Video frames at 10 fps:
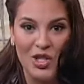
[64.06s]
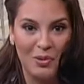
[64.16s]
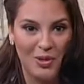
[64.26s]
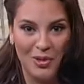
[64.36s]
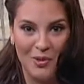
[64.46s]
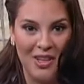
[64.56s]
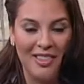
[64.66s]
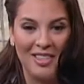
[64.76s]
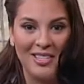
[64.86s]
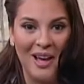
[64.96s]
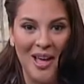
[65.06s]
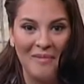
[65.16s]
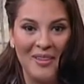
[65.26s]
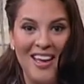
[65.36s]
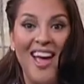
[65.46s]
she was doing at the
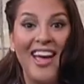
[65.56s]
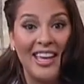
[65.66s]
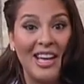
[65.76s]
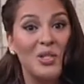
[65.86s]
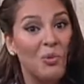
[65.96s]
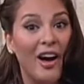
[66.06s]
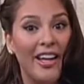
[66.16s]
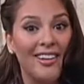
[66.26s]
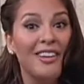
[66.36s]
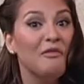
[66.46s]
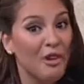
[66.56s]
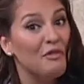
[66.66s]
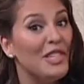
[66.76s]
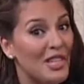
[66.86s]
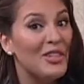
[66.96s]
time. And guess what?
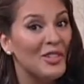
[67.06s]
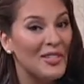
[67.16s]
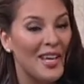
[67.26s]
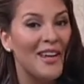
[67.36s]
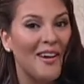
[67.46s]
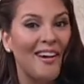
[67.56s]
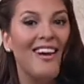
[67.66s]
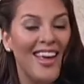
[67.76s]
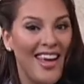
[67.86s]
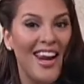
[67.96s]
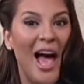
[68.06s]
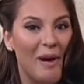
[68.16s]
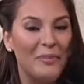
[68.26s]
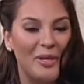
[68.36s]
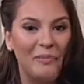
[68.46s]
15 years later, it
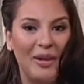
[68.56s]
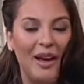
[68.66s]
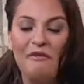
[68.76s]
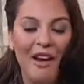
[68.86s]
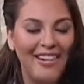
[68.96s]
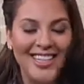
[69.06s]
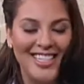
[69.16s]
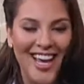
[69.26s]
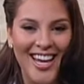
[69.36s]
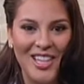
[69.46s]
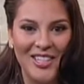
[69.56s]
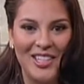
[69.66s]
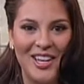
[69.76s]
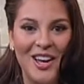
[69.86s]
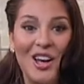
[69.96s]
happened. But I'm very excited
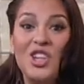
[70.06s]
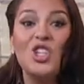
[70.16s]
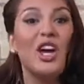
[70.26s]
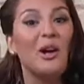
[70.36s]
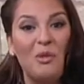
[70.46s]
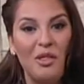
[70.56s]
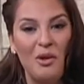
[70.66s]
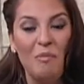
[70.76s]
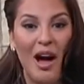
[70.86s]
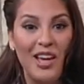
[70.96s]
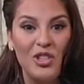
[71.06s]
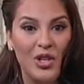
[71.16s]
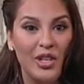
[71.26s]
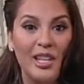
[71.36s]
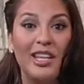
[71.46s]
to share with you my
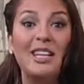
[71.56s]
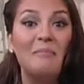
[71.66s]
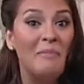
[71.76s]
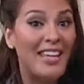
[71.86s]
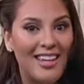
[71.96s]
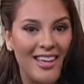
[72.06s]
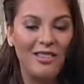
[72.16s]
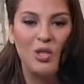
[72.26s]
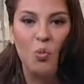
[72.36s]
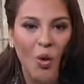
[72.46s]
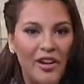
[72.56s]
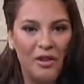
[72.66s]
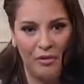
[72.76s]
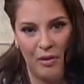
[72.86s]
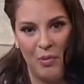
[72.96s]
journey in meeting this
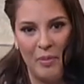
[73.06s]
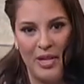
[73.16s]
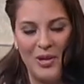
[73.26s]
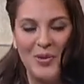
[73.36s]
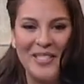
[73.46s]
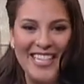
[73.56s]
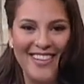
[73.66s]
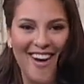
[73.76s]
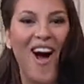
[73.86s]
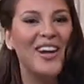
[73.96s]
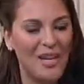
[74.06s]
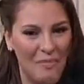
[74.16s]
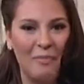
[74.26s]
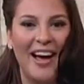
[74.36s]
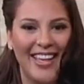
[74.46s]
wonderful woman who's here on
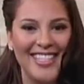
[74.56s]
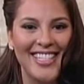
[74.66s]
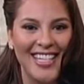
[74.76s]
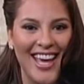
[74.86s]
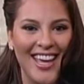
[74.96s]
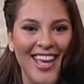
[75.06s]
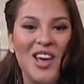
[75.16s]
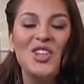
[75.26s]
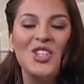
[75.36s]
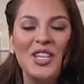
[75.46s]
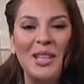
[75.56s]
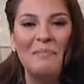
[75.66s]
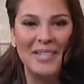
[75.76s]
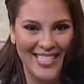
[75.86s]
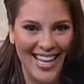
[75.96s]
Kababayan Today, Sheilah
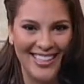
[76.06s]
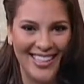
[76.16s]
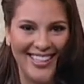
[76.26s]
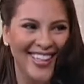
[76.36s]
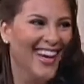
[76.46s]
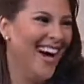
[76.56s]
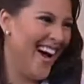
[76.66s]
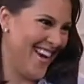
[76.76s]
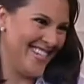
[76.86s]
Pacete. Hi,